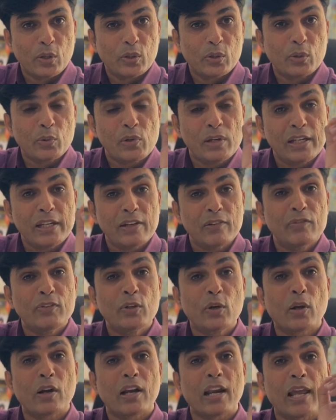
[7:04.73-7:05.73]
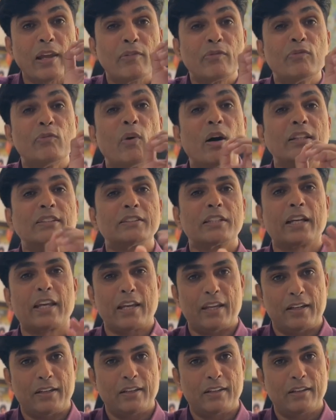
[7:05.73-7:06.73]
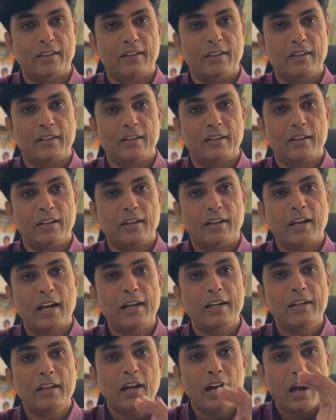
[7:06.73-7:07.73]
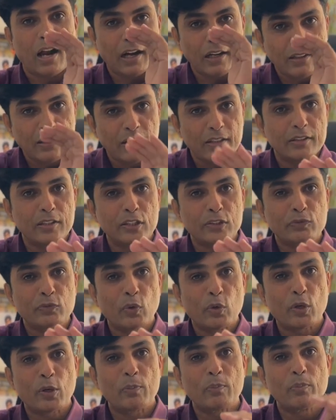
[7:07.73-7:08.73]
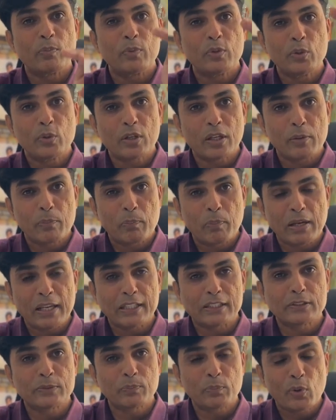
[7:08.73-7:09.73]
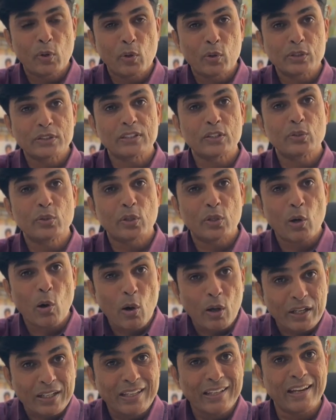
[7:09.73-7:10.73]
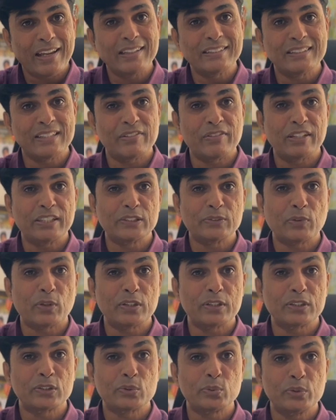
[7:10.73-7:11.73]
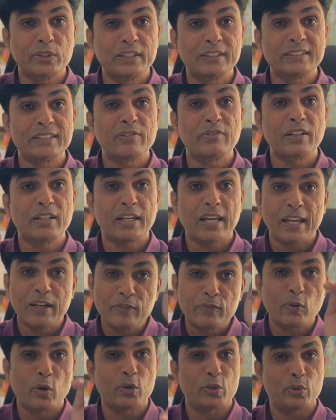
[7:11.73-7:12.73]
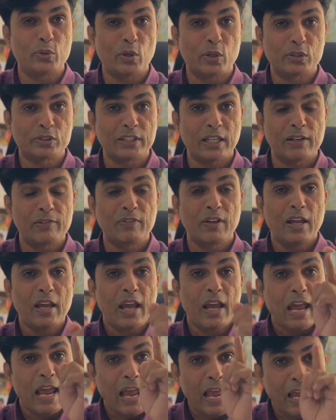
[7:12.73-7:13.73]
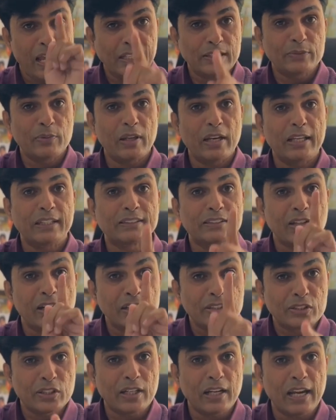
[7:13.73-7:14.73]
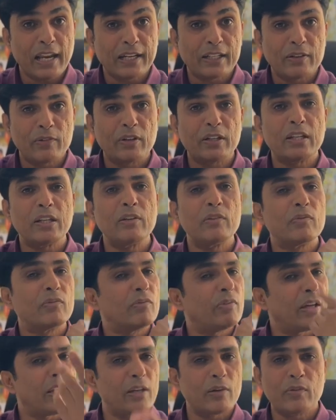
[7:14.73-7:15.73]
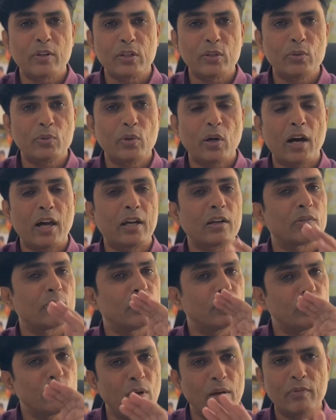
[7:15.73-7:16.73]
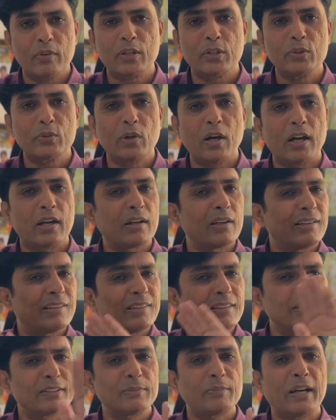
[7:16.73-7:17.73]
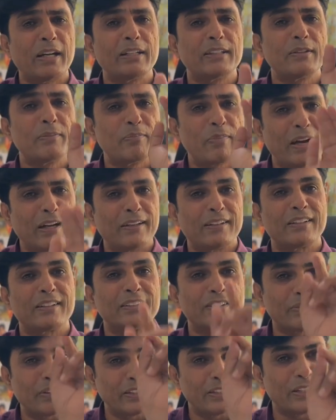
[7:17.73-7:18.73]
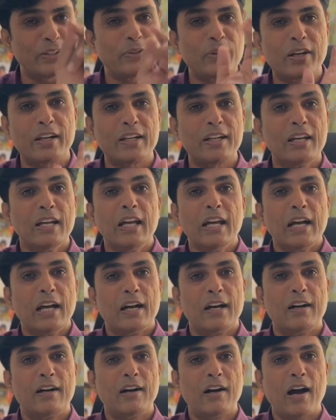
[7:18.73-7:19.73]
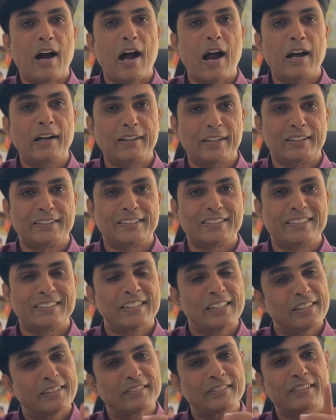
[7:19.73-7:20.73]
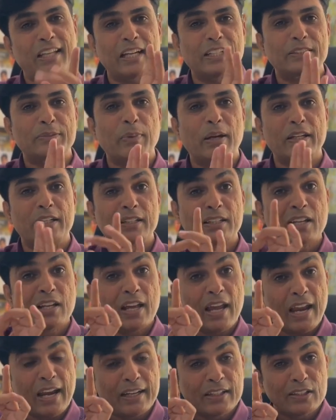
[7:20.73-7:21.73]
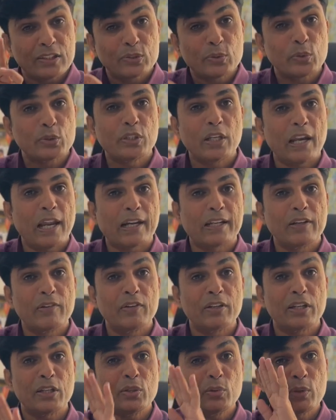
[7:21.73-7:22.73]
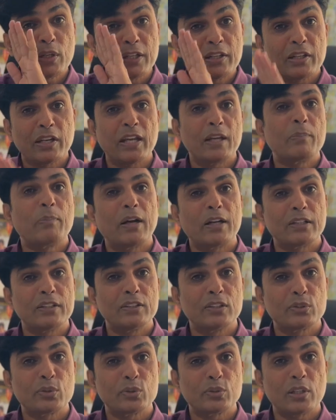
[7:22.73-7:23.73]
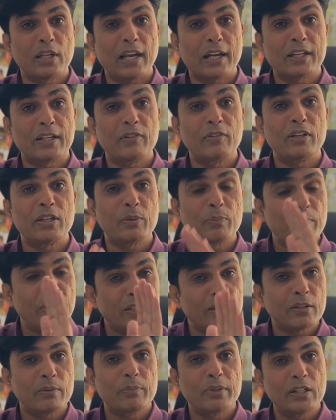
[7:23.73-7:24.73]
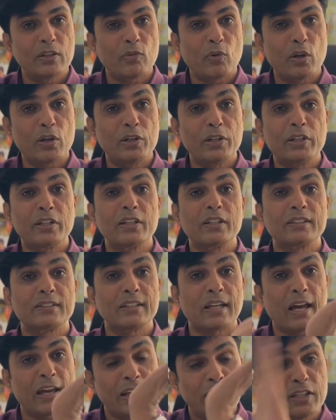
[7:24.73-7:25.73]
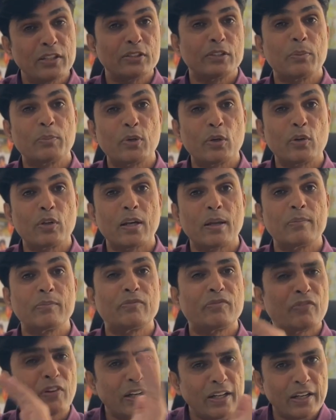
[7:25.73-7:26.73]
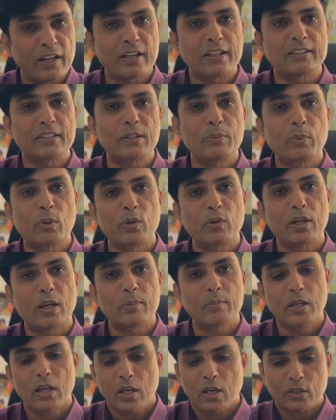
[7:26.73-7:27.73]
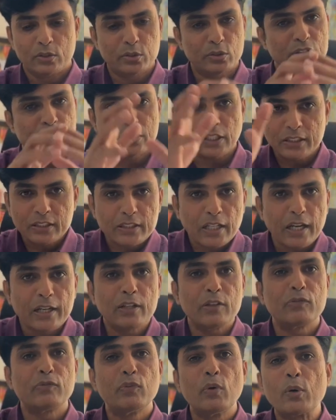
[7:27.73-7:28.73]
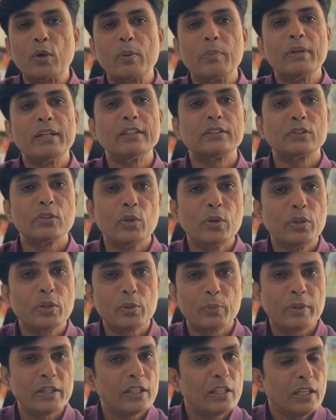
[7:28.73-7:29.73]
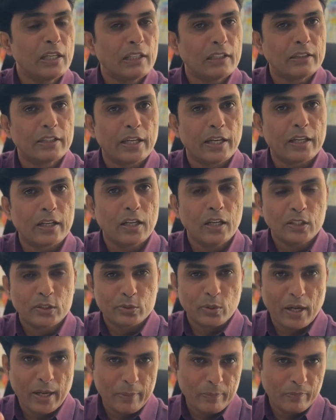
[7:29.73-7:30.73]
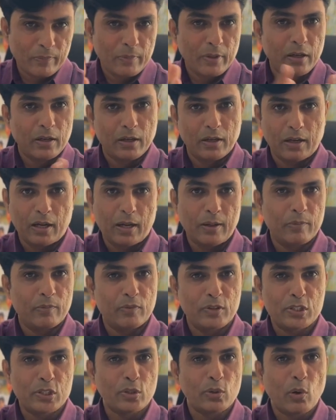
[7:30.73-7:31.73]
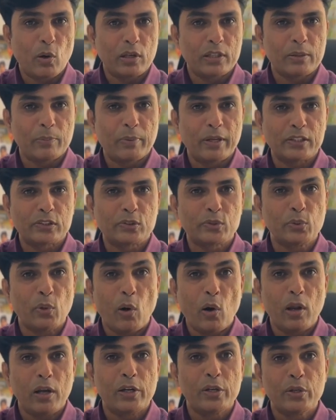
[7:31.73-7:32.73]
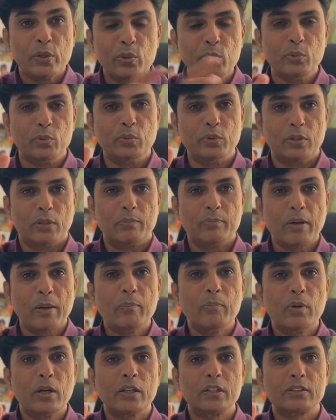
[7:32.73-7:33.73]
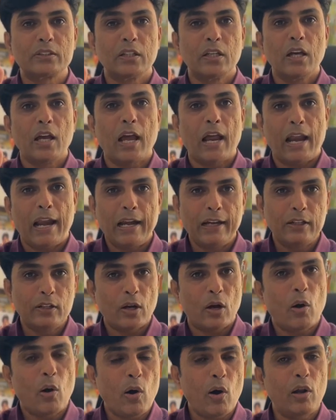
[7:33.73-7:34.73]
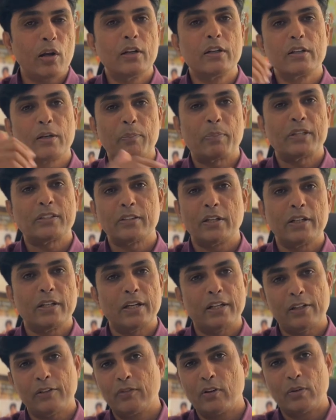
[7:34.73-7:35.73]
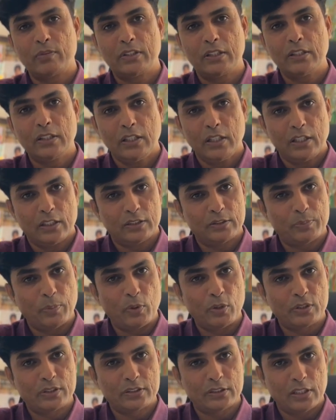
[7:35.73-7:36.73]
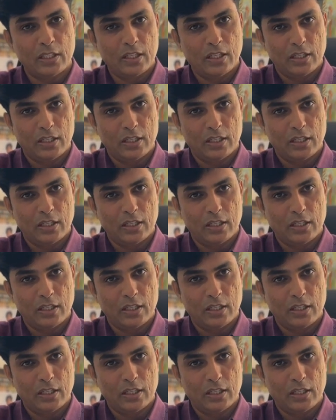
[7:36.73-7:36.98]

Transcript: to live your life once again. Right, under this forum you can play sports, you can organize events for the students even and for yourself, as well as cultural activity wherever you are, whoever you are, doesn't matter. The matter is whether you are a artist, that's matter. And the social activity, you can take part in the social activity, be a volunteers, arrange the program, fundraising program. So such kind of forum is going to be there. So I'm wishing all the best to all new members and all representative of the sports